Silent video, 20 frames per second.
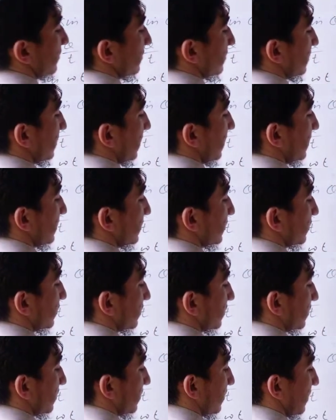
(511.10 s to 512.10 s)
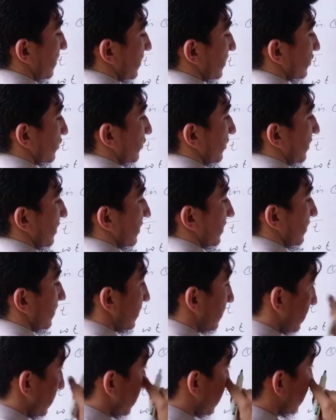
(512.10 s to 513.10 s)
del x square
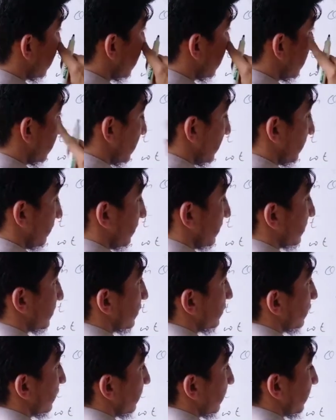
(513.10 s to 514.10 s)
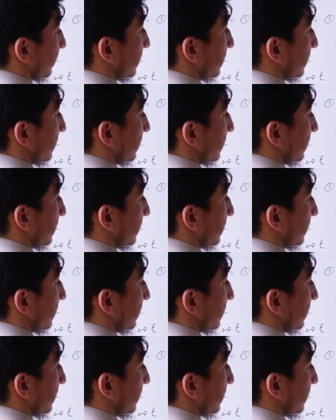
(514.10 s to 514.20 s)
equals to,